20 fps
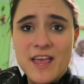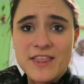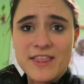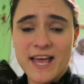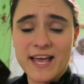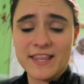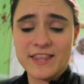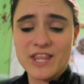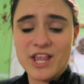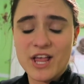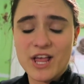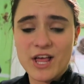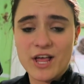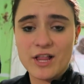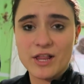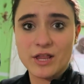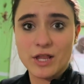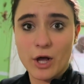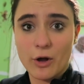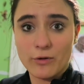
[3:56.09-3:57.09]
that
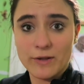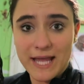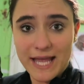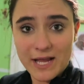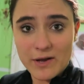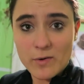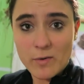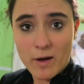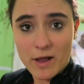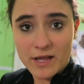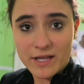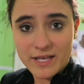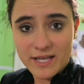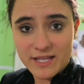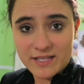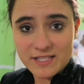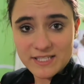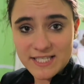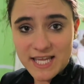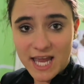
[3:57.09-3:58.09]
the low light quality
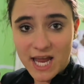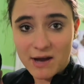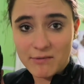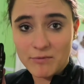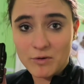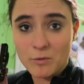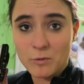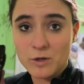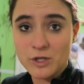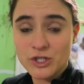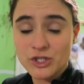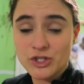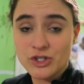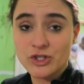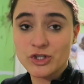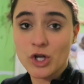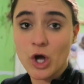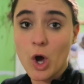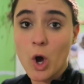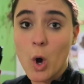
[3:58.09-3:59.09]
in this camera was
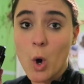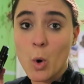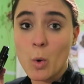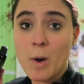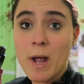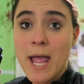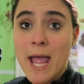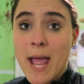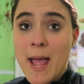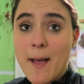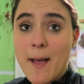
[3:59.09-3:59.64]
so